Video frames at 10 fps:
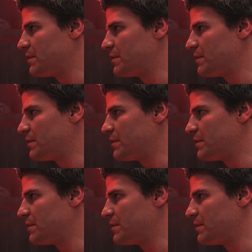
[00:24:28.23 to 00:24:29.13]

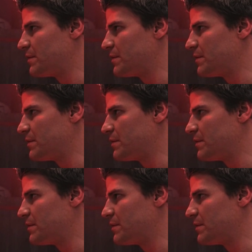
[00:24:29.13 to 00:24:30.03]

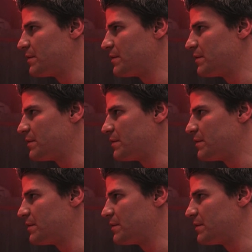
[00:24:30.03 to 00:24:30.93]

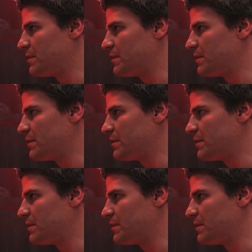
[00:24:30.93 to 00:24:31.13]
[no speech]